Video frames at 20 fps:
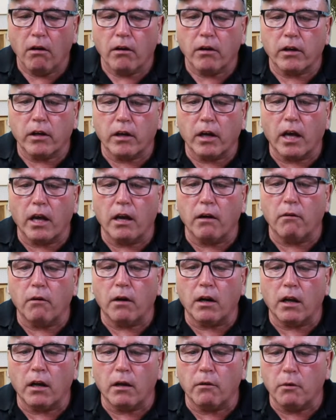Okay,
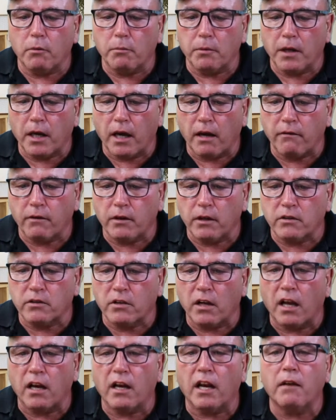well, I will be having, it's
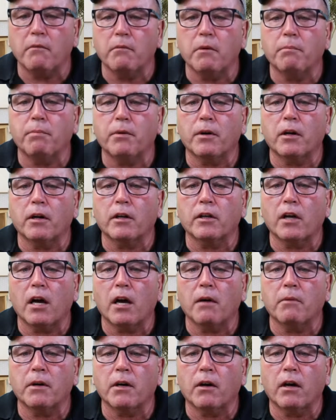not letting me put our
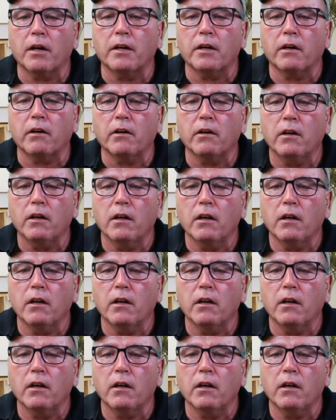comment on here.